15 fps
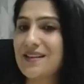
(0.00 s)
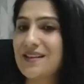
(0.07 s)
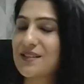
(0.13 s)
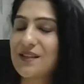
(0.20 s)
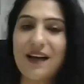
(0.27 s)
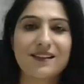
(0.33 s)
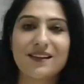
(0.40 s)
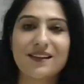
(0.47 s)
so
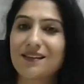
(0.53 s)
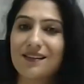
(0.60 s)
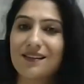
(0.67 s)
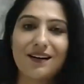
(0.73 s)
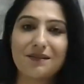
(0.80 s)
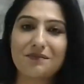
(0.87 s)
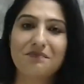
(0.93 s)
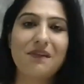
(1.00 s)
I think
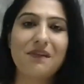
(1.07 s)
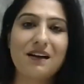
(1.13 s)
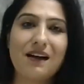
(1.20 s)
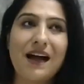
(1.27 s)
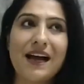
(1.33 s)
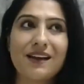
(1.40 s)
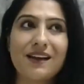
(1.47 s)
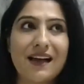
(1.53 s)

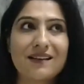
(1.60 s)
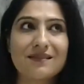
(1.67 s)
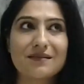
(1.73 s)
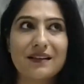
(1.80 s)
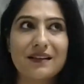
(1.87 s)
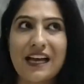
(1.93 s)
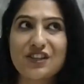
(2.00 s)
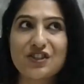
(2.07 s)

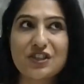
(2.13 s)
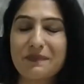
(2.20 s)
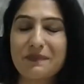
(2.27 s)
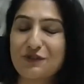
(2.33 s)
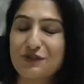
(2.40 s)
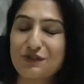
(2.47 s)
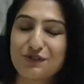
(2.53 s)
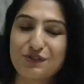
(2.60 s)
I just
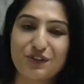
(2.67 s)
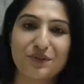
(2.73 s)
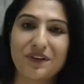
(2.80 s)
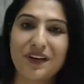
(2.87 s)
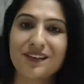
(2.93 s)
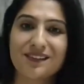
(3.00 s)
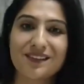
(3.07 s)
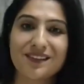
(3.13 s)
mentioned to you,
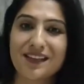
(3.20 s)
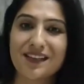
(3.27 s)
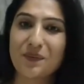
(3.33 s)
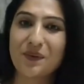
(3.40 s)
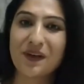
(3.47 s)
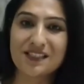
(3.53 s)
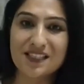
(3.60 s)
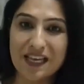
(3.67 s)
right, that
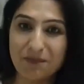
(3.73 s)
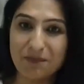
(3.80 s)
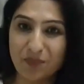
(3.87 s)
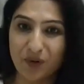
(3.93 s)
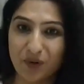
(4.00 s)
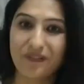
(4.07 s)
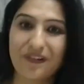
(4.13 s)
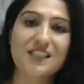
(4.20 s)
there, as I
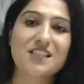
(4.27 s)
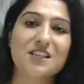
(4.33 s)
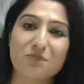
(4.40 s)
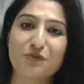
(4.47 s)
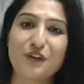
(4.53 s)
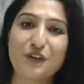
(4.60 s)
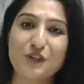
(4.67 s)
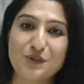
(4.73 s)
progress in a
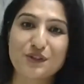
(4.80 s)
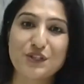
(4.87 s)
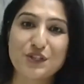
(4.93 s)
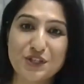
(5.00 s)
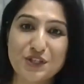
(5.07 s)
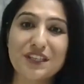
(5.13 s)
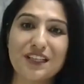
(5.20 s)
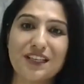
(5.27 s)
professional
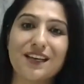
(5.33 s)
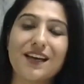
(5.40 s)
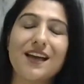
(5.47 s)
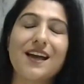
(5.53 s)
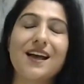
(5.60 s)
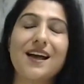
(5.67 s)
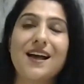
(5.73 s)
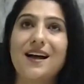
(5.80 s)
journey,
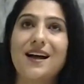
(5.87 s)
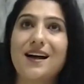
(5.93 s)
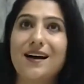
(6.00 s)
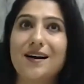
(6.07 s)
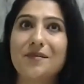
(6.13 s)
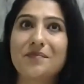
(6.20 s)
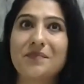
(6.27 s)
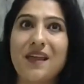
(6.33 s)

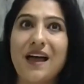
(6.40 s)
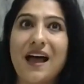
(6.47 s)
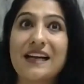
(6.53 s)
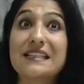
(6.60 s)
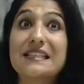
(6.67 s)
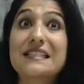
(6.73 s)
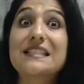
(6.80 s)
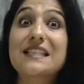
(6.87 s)
I
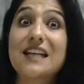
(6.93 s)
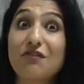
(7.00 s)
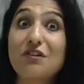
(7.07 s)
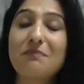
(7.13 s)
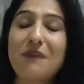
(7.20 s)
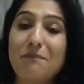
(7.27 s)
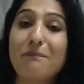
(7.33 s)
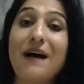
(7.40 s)

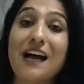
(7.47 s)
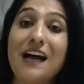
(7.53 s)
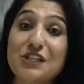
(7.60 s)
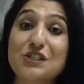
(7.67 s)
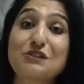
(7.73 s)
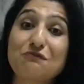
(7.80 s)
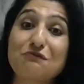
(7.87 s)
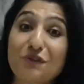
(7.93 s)
discovered my
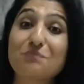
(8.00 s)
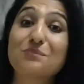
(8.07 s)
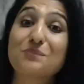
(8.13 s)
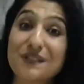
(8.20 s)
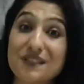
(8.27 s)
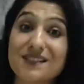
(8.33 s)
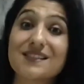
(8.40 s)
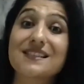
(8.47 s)
passion for
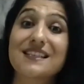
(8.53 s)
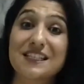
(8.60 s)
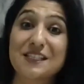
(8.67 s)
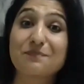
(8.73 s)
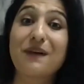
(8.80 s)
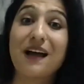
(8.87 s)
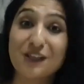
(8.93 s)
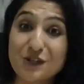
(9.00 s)
business
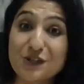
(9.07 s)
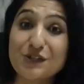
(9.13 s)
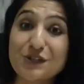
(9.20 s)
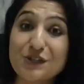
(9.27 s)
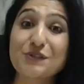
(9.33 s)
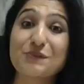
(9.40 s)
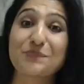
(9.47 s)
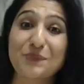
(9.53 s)

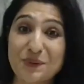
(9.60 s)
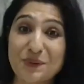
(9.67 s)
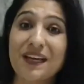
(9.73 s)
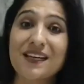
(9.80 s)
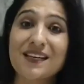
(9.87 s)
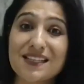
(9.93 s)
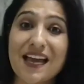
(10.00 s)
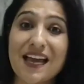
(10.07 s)
expansion,
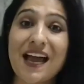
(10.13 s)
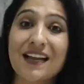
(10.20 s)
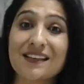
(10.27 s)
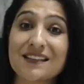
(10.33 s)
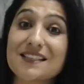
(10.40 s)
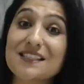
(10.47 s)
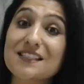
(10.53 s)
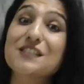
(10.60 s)
right?
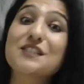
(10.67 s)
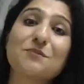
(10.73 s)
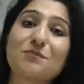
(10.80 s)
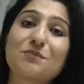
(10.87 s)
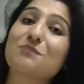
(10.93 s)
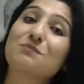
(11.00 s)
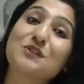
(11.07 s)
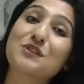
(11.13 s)
And this is the
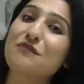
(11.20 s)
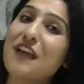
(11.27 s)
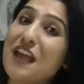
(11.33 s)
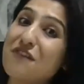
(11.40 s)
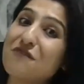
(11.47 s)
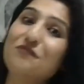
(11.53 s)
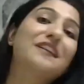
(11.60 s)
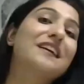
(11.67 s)
purpose of
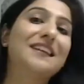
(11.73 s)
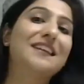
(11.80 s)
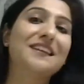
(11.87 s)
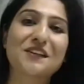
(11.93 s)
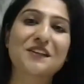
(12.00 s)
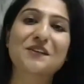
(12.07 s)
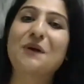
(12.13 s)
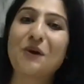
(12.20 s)
every
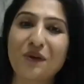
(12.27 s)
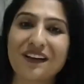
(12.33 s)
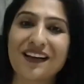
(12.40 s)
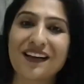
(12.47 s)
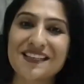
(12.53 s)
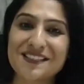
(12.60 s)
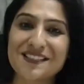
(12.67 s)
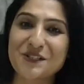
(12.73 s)
leader in my
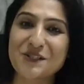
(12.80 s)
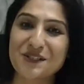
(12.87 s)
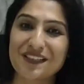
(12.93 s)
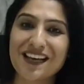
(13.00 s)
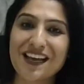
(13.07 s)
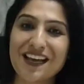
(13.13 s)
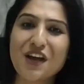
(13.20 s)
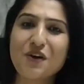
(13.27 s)
organization.
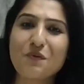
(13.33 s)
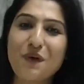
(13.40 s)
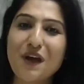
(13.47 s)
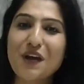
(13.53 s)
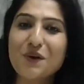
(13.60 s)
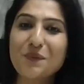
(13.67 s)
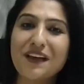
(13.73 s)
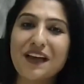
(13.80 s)

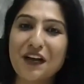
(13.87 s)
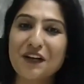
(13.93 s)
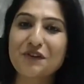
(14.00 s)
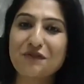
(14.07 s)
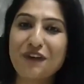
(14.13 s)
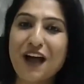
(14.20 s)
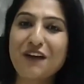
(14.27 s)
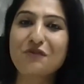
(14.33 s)
Where we kind
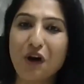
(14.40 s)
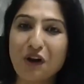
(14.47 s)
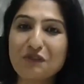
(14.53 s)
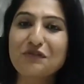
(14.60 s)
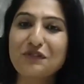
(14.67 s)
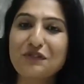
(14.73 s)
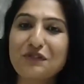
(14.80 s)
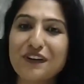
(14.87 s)
of have
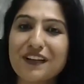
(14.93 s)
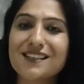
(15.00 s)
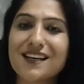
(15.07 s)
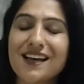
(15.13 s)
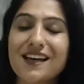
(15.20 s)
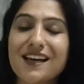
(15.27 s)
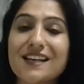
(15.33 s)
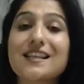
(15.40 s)
conflict
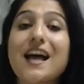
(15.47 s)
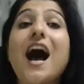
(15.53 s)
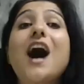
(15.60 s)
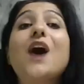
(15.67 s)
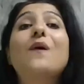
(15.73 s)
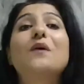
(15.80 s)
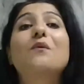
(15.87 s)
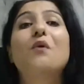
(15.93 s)
is
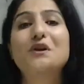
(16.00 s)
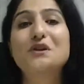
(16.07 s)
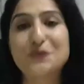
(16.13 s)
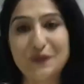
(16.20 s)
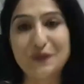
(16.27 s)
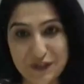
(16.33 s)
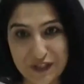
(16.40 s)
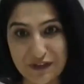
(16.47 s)
how I want to
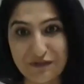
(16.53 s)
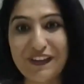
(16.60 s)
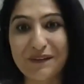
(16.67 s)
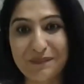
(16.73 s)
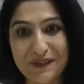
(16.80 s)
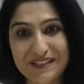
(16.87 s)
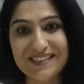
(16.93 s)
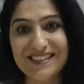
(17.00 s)
achieve
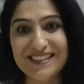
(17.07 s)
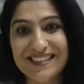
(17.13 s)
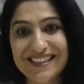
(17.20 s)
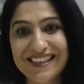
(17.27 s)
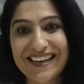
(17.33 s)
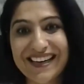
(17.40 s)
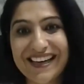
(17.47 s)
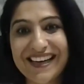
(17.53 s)
that business.
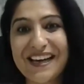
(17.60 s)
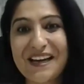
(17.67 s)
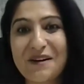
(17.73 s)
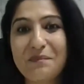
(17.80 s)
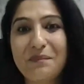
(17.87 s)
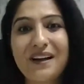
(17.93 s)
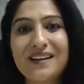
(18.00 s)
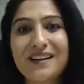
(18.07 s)

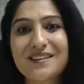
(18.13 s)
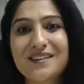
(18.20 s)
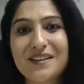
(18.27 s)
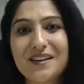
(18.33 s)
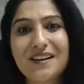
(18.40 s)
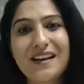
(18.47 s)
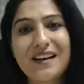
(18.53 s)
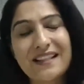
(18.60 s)
But
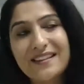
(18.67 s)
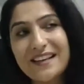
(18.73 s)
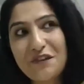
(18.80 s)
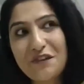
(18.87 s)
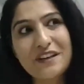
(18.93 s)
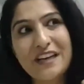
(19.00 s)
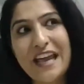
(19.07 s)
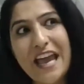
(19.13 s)
at the end
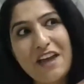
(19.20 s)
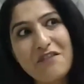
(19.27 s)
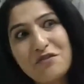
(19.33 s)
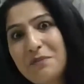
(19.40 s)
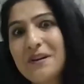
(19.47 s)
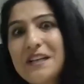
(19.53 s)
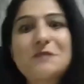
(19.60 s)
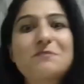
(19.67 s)
of the day,
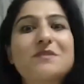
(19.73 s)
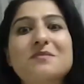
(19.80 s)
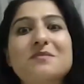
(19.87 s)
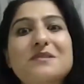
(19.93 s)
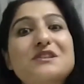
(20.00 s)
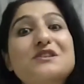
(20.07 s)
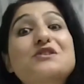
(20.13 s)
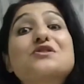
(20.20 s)
everybody's
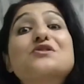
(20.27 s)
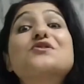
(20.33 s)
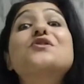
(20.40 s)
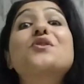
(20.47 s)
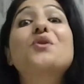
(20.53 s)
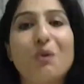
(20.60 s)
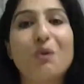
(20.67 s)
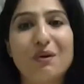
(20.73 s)
purpose is to
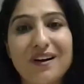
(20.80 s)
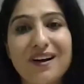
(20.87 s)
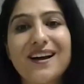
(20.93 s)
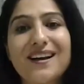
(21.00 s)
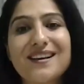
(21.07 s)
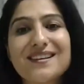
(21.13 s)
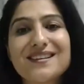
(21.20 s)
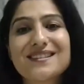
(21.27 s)
grow.
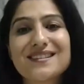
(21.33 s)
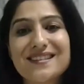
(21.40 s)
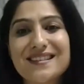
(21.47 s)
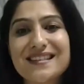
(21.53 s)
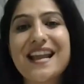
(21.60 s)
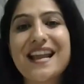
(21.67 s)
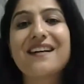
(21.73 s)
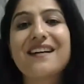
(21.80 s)
So
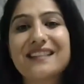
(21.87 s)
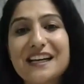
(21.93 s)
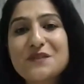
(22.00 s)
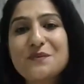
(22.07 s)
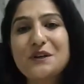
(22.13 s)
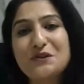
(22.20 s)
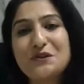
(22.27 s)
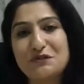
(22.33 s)
now that's
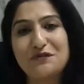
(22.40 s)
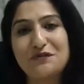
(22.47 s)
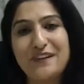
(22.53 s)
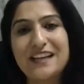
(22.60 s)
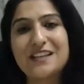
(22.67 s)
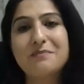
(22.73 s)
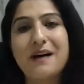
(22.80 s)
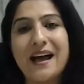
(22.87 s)
when you
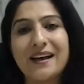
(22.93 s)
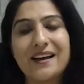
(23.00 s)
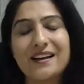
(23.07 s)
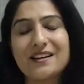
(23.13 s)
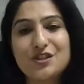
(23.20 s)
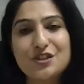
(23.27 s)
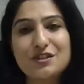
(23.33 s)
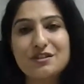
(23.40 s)
reflect back
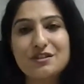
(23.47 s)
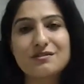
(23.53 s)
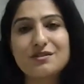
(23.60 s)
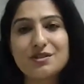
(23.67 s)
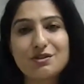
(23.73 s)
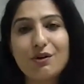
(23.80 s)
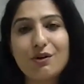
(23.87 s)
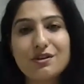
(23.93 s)
and just
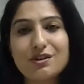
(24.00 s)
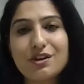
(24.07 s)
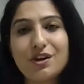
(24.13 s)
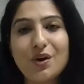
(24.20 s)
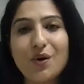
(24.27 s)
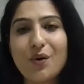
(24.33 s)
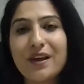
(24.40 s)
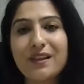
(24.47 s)
don't
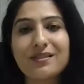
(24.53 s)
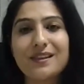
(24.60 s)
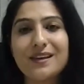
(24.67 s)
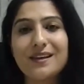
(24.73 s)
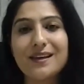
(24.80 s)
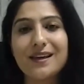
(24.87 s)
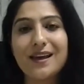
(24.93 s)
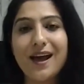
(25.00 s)
go in
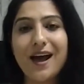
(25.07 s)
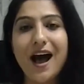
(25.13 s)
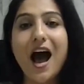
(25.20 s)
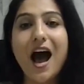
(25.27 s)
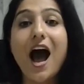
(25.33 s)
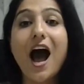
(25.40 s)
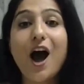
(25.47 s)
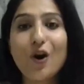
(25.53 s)
the
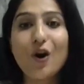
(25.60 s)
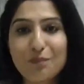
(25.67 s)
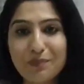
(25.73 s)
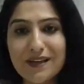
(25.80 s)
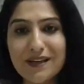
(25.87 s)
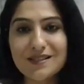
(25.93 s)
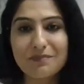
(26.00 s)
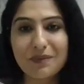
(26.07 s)
how
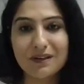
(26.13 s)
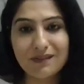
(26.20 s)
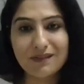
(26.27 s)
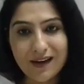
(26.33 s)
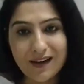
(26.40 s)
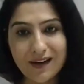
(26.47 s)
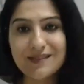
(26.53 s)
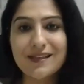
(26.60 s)
piece, but
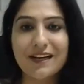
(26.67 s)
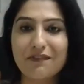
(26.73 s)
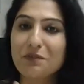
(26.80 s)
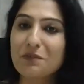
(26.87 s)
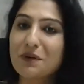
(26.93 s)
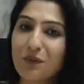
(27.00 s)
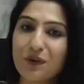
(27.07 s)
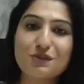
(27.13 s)
understand
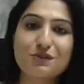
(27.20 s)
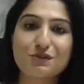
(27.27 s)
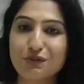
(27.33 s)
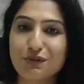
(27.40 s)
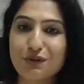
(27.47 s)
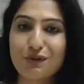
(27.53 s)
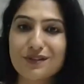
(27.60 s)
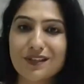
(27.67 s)
everybody wants to
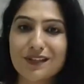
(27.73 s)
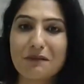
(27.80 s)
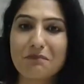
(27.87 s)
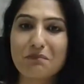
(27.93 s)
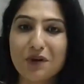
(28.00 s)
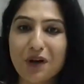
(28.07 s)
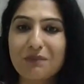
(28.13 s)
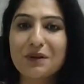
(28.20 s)
grow. So then
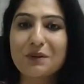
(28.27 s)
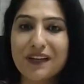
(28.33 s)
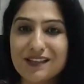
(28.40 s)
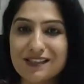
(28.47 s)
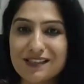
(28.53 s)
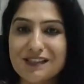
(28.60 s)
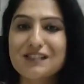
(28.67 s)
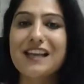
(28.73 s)
probably we
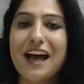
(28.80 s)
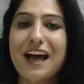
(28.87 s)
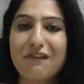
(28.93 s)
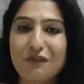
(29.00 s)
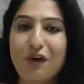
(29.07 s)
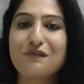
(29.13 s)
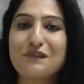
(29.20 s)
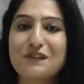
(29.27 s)
can just have a
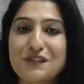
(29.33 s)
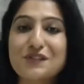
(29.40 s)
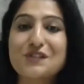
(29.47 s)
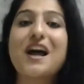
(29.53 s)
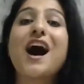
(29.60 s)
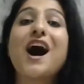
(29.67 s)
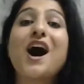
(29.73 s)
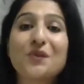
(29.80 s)
conversation
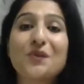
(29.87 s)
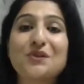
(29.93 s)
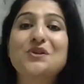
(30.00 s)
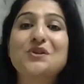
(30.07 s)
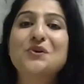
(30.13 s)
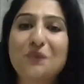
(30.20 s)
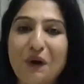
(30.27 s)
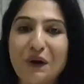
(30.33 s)
how
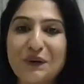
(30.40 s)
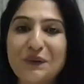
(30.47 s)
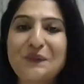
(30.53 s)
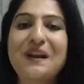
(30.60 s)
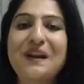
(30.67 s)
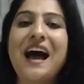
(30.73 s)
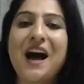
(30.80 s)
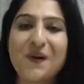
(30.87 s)
you want to do
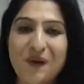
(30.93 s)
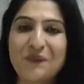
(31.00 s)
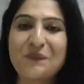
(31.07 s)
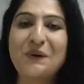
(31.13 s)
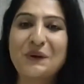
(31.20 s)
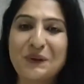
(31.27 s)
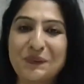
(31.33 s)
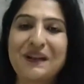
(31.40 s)
and how I
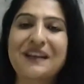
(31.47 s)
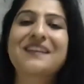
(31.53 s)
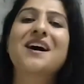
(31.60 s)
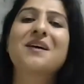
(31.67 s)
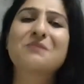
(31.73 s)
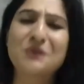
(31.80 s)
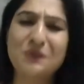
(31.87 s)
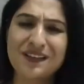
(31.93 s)
want to do and
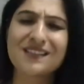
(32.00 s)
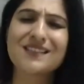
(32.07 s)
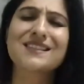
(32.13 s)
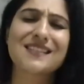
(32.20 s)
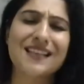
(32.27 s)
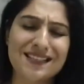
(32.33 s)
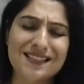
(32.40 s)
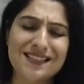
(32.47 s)
come to a
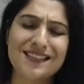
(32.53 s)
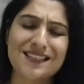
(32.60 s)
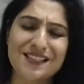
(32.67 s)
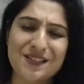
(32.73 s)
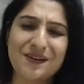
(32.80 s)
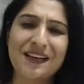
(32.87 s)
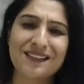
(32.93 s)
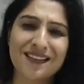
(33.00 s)
consensus.
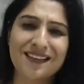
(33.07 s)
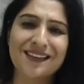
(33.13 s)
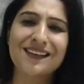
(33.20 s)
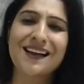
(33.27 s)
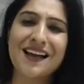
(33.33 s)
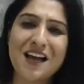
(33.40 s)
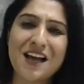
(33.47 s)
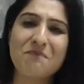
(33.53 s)
So I think
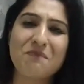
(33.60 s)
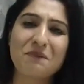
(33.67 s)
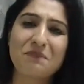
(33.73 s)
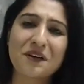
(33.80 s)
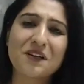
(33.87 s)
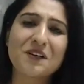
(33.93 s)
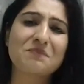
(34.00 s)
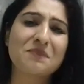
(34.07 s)
my
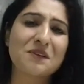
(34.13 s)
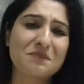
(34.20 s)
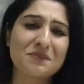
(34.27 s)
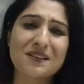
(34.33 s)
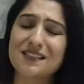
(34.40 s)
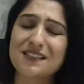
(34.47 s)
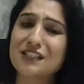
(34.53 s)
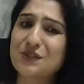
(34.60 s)
bigger
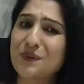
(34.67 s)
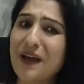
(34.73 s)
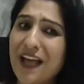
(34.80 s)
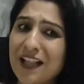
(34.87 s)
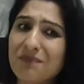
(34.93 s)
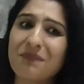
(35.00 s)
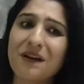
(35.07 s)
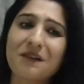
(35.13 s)
purpose is to
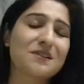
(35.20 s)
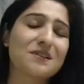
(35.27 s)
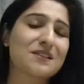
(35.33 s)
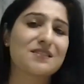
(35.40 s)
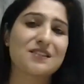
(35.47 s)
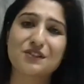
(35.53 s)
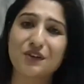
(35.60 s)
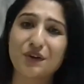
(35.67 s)
help my
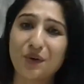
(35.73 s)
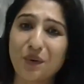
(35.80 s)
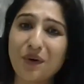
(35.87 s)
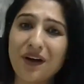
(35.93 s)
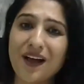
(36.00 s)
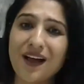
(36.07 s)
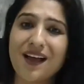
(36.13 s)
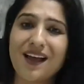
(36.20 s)
business grow
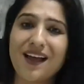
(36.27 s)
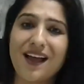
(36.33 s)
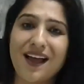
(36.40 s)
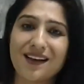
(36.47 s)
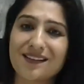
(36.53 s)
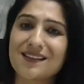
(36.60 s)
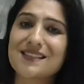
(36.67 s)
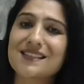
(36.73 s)

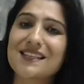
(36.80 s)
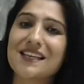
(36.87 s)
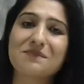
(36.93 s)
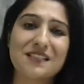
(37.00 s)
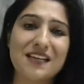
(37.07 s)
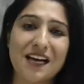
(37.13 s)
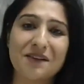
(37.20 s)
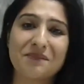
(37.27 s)
and at the same
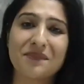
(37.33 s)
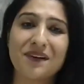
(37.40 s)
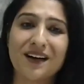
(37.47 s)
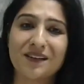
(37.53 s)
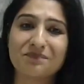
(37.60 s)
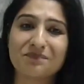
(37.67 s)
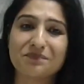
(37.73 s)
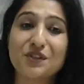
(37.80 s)
time
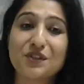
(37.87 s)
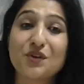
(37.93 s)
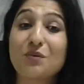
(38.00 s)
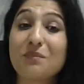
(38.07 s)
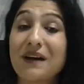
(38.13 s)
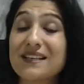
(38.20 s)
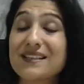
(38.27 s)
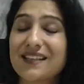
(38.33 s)
grow
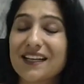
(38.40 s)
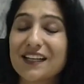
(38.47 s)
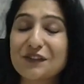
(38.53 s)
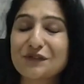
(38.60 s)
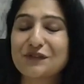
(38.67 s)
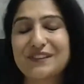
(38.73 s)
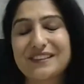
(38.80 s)
myself.